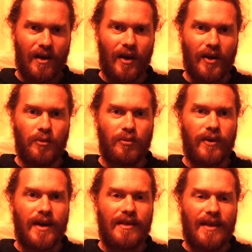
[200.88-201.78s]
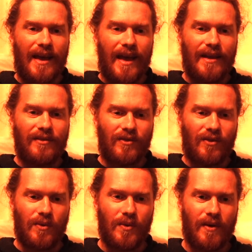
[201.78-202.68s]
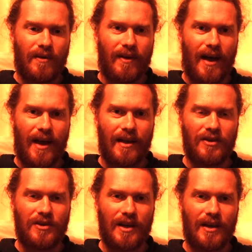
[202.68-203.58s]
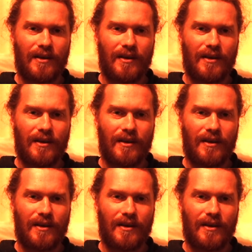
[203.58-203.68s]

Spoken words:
and you breathe into that energy.